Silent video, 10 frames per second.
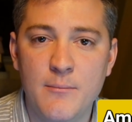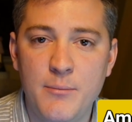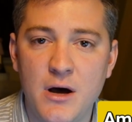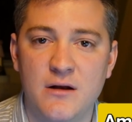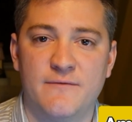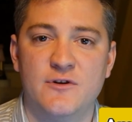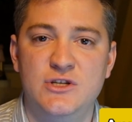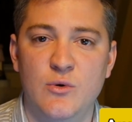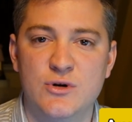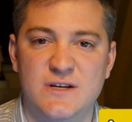but for
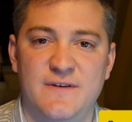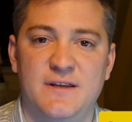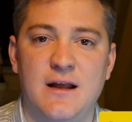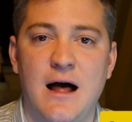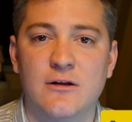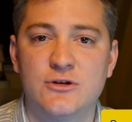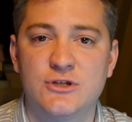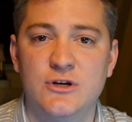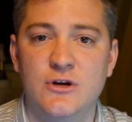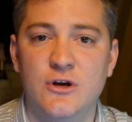
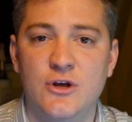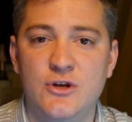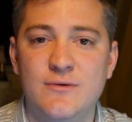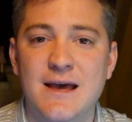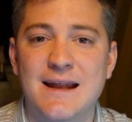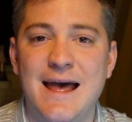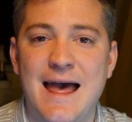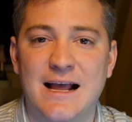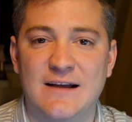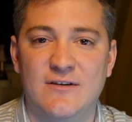$250, you get a
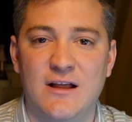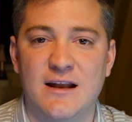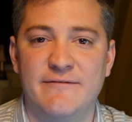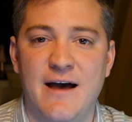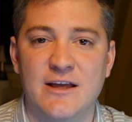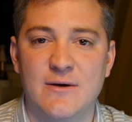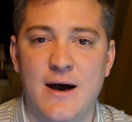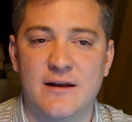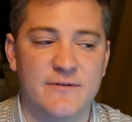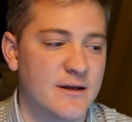heck of a lot of value
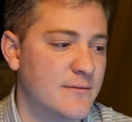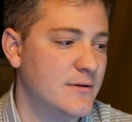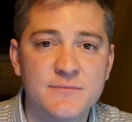out of it.